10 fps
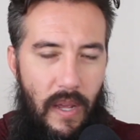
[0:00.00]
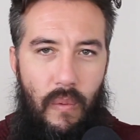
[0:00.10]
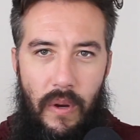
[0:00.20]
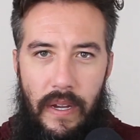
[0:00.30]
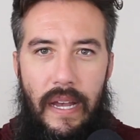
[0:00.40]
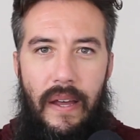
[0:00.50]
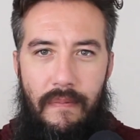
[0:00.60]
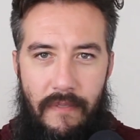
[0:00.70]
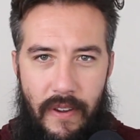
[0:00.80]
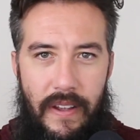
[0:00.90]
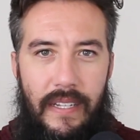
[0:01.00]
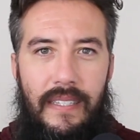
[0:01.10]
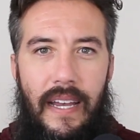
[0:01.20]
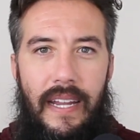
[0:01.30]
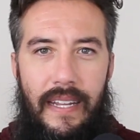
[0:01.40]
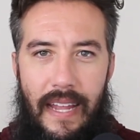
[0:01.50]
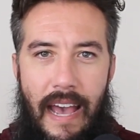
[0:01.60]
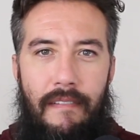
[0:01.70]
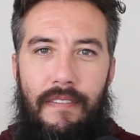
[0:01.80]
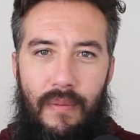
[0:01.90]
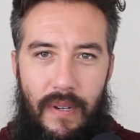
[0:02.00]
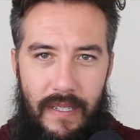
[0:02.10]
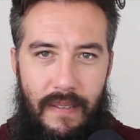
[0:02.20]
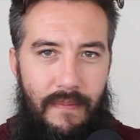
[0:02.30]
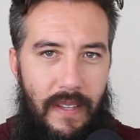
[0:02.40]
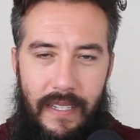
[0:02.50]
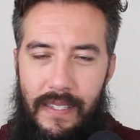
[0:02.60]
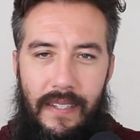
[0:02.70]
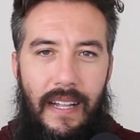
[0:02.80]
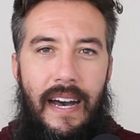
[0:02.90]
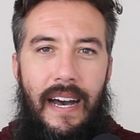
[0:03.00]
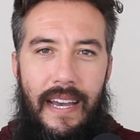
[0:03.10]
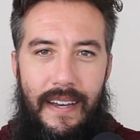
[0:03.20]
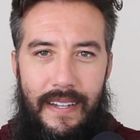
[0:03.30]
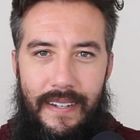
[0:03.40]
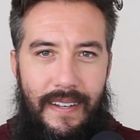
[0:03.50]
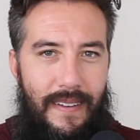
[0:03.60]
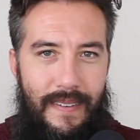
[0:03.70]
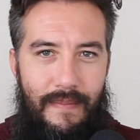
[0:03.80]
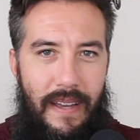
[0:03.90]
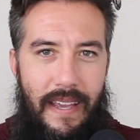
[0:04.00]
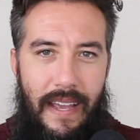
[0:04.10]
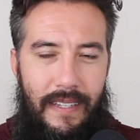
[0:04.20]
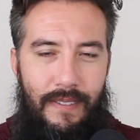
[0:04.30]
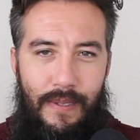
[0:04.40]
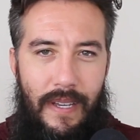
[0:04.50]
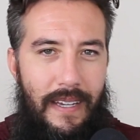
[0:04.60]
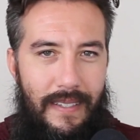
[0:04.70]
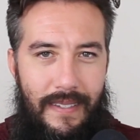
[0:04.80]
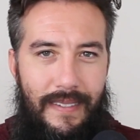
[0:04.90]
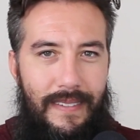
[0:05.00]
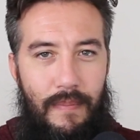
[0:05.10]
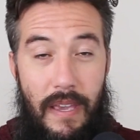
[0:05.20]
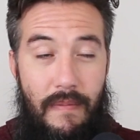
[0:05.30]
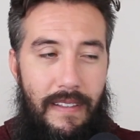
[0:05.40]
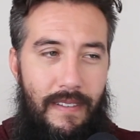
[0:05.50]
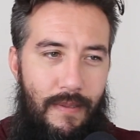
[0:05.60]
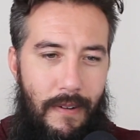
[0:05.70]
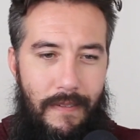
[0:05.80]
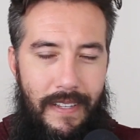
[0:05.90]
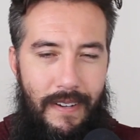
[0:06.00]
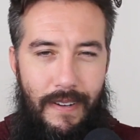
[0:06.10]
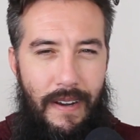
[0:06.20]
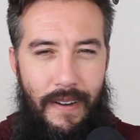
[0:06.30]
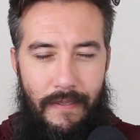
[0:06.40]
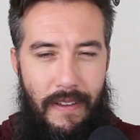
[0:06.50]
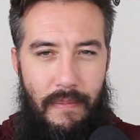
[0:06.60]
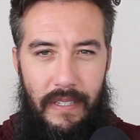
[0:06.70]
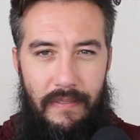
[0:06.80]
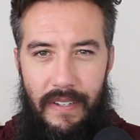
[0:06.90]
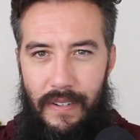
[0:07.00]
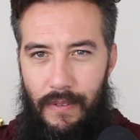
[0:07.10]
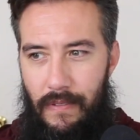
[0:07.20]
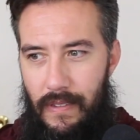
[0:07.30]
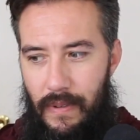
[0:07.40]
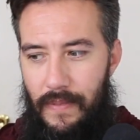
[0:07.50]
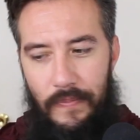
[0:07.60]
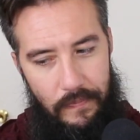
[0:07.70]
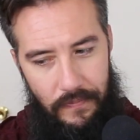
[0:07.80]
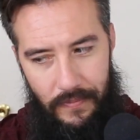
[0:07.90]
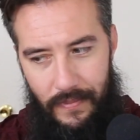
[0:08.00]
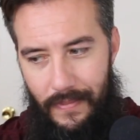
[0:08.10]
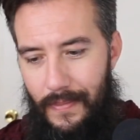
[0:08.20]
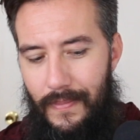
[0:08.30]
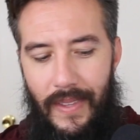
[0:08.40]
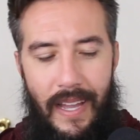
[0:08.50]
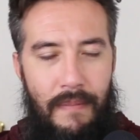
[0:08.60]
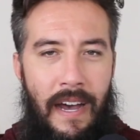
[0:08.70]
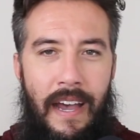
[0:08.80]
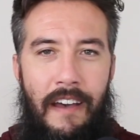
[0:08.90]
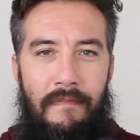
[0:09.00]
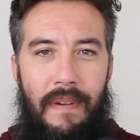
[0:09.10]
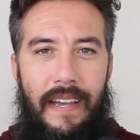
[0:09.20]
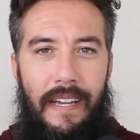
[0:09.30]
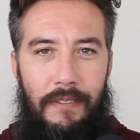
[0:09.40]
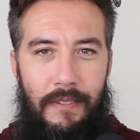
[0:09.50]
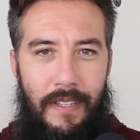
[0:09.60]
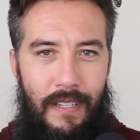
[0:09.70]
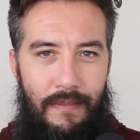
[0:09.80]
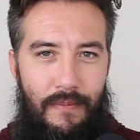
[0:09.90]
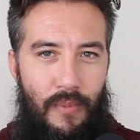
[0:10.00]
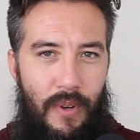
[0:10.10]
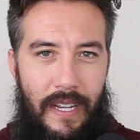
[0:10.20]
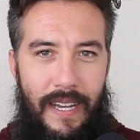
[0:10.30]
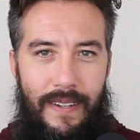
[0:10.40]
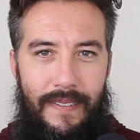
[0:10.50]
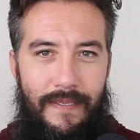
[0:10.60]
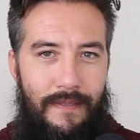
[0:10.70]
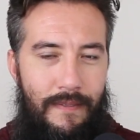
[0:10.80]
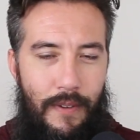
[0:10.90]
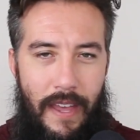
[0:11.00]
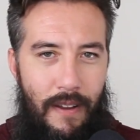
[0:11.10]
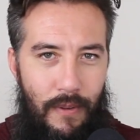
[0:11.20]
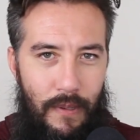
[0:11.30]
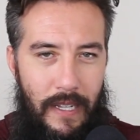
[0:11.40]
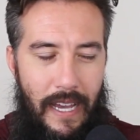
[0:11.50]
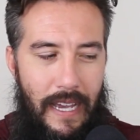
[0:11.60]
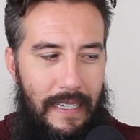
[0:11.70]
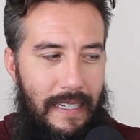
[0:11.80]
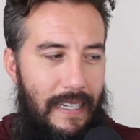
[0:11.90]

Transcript: I work out, I'm very excited afterwards. I'm like still high on my exercise. Maybe it's endorphins. I don't know if I believe in endorphins, but I'm high off my exercise workout for that whole day.